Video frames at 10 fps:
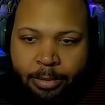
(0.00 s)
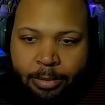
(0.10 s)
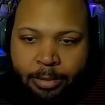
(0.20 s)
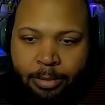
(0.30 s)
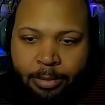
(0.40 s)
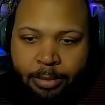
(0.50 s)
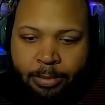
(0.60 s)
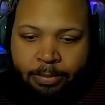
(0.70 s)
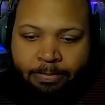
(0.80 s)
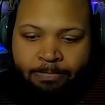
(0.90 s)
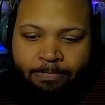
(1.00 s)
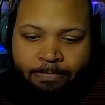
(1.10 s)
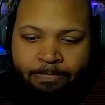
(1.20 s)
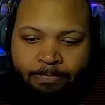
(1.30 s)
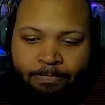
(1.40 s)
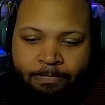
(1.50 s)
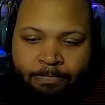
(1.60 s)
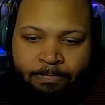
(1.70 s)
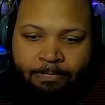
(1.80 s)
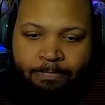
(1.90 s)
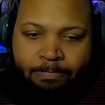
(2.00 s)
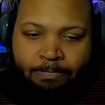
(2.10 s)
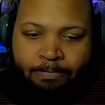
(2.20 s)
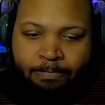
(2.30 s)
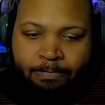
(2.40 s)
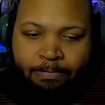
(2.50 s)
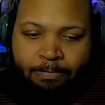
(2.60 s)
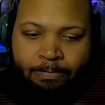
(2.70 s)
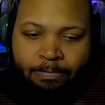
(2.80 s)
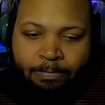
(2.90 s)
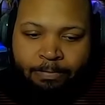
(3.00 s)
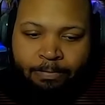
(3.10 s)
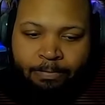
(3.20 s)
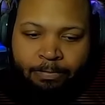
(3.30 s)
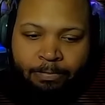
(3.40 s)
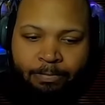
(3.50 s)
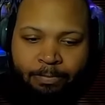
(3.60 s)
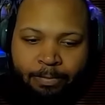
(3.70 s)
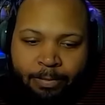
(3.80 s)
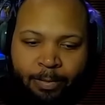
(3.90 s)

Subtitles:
(no one is talking)